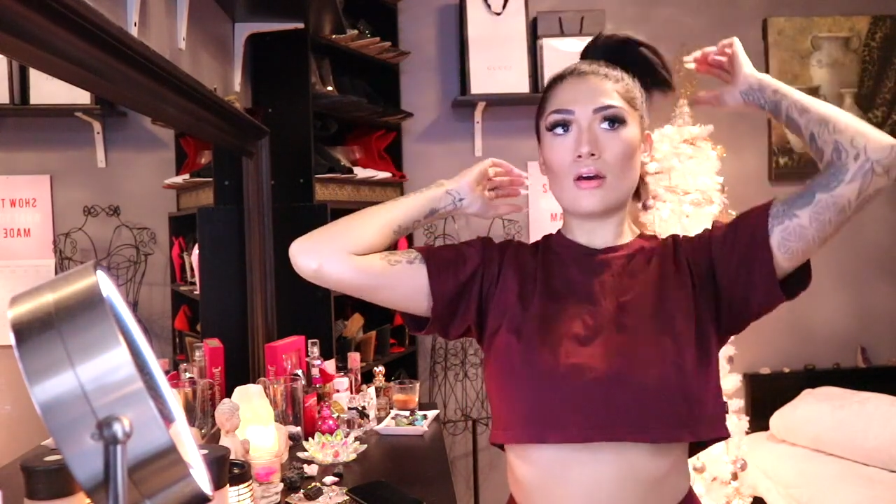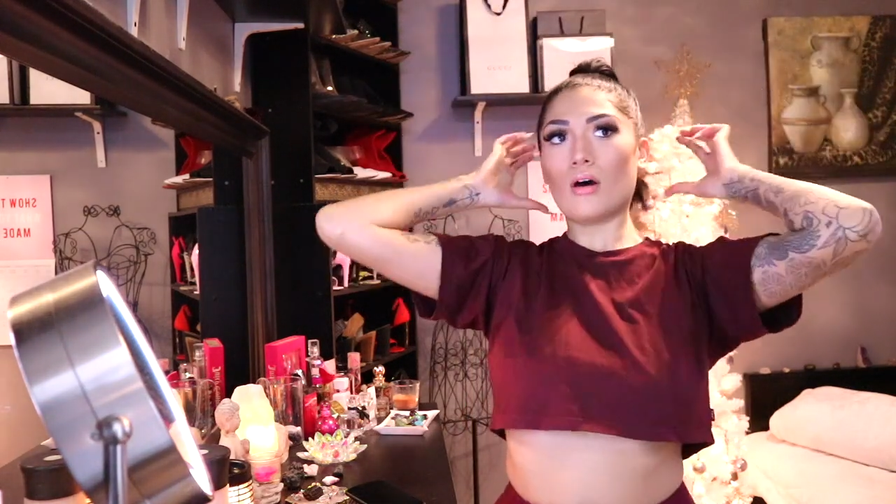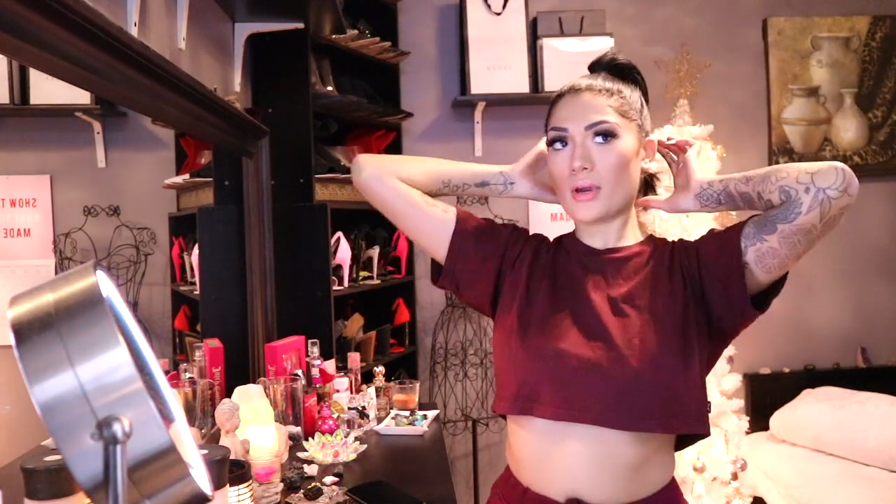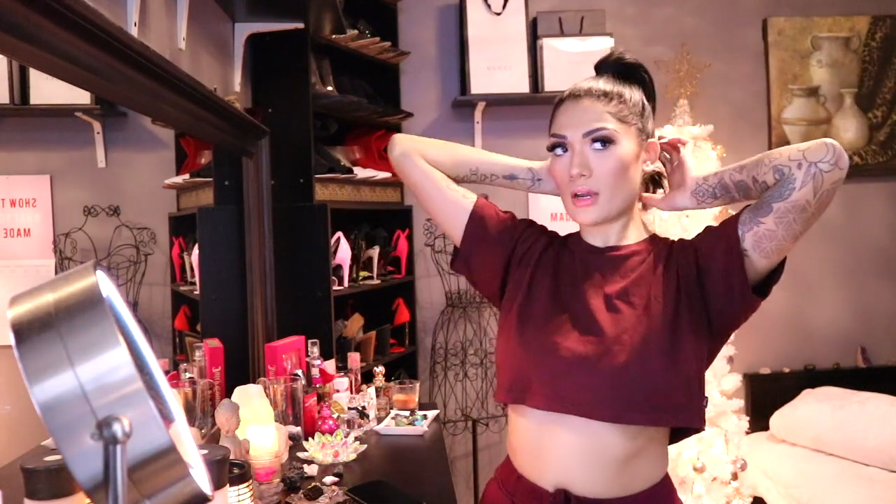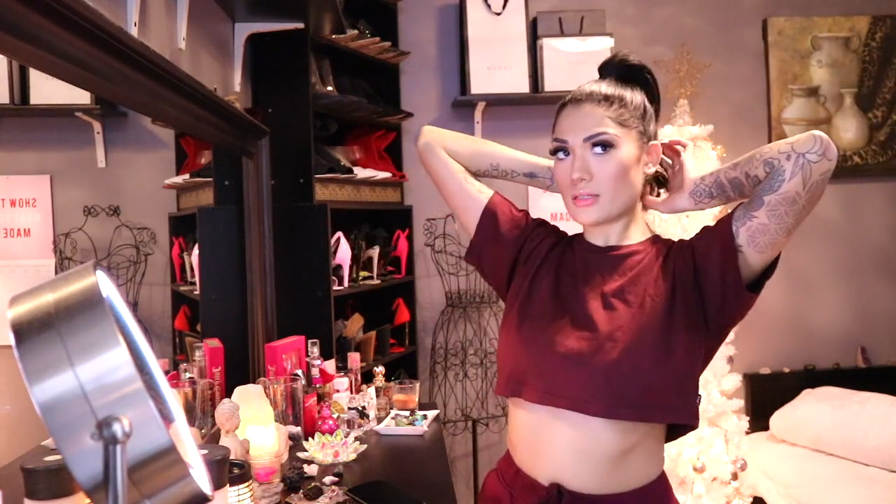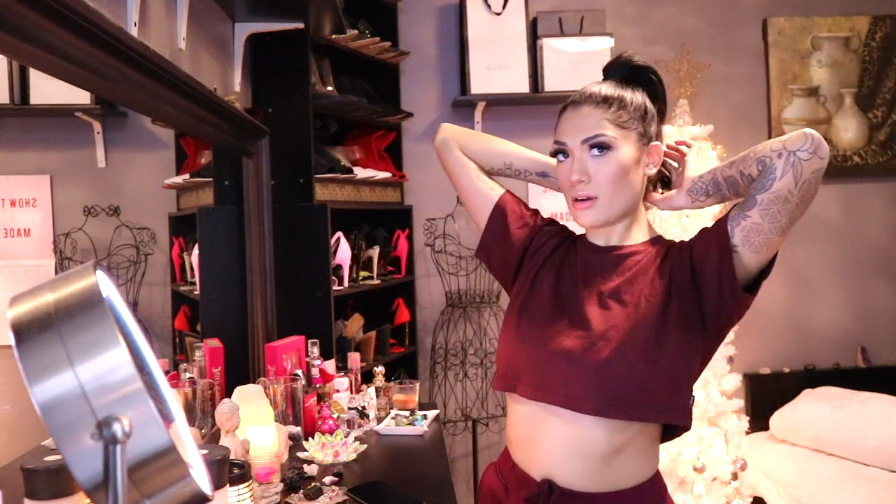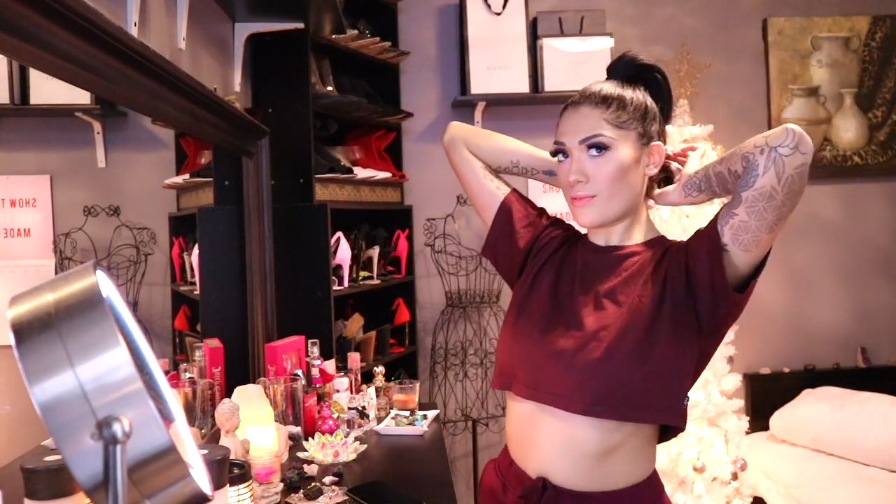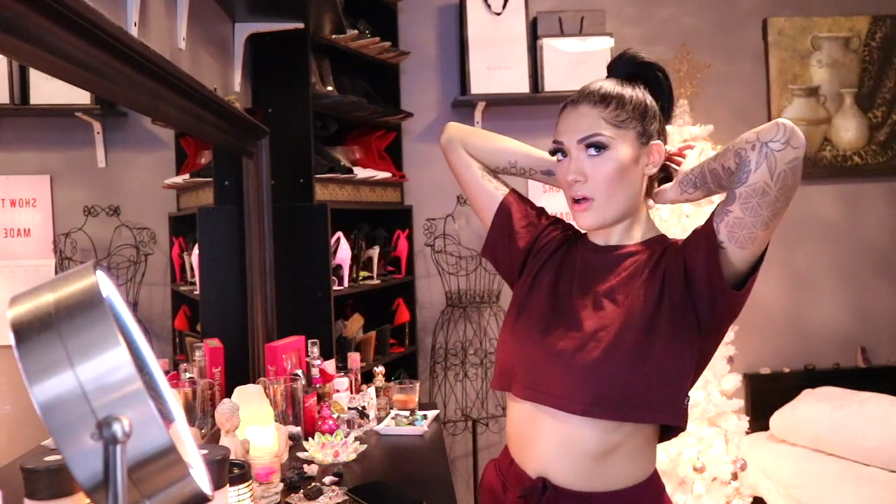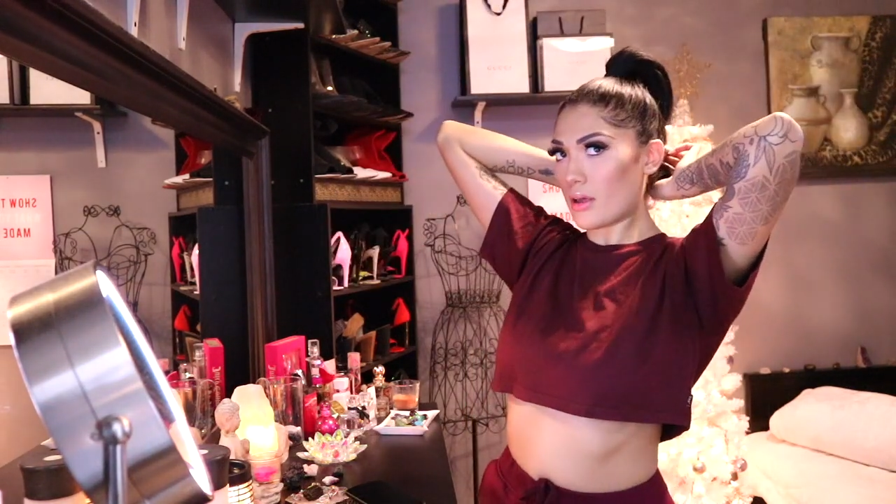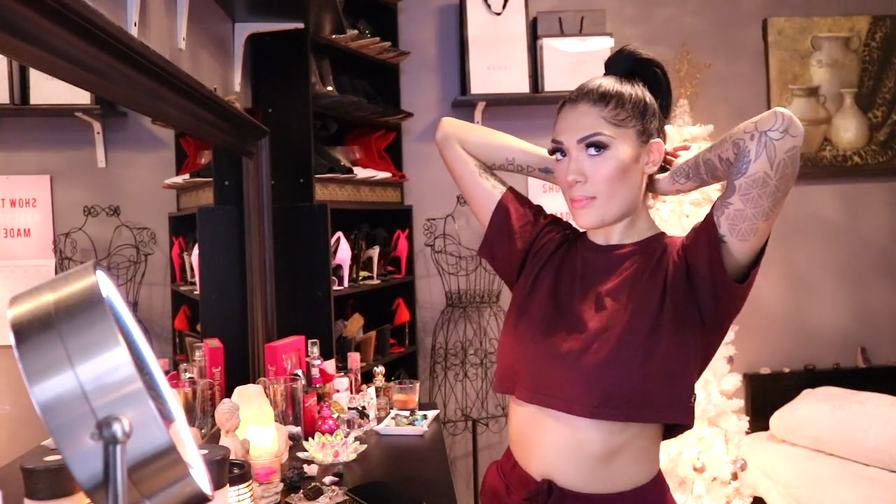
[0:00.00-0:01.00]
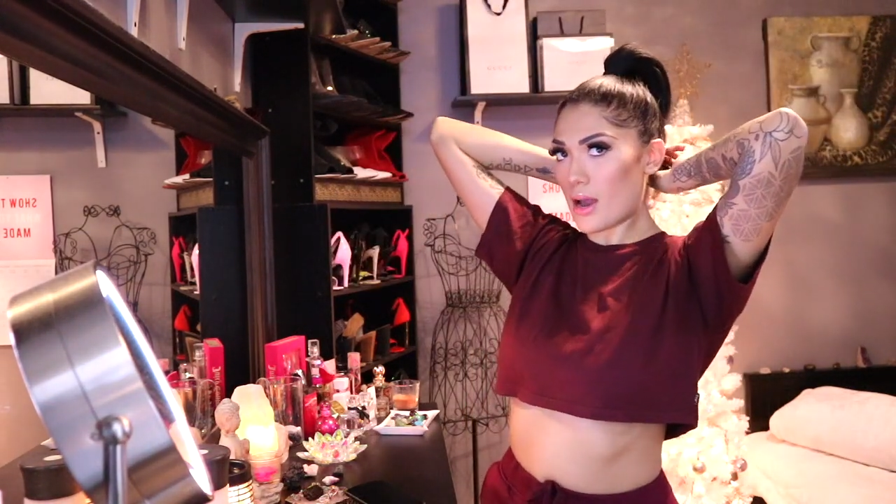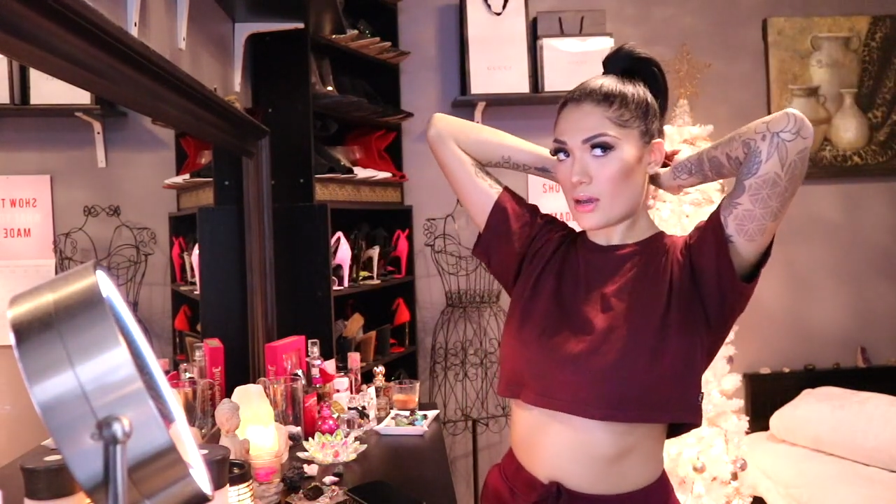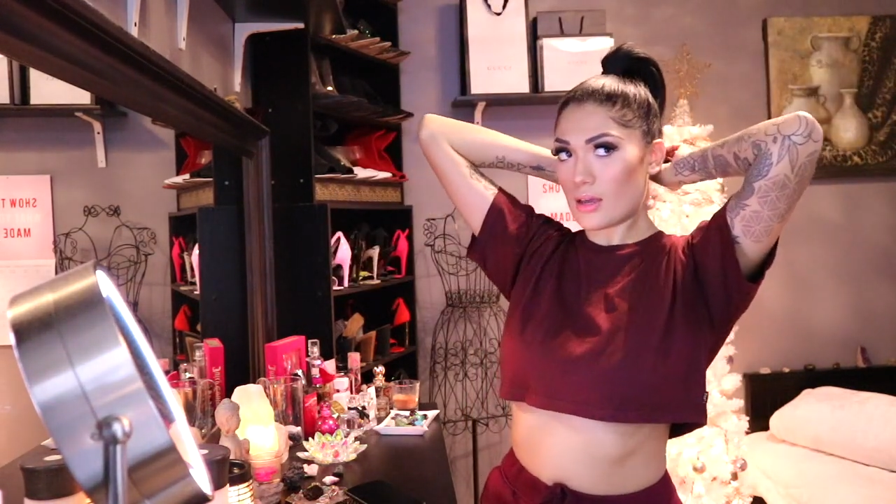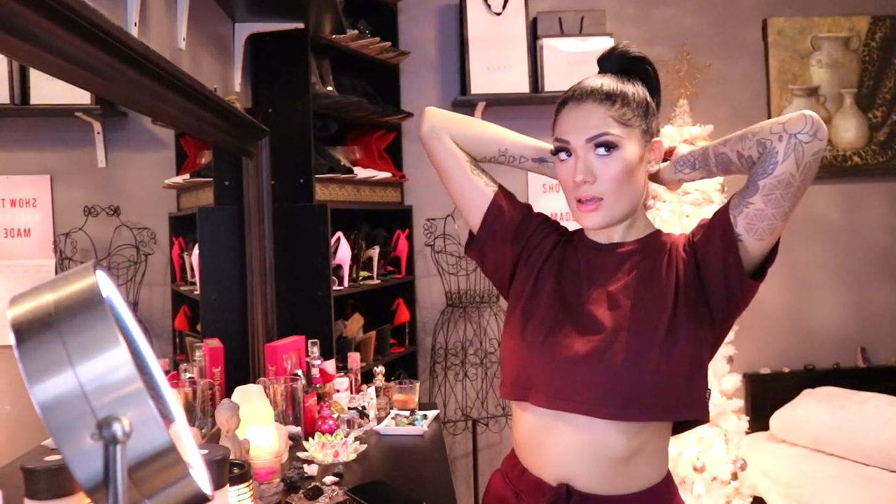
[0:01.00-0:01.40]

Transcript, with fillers: For my hairs that are falling back.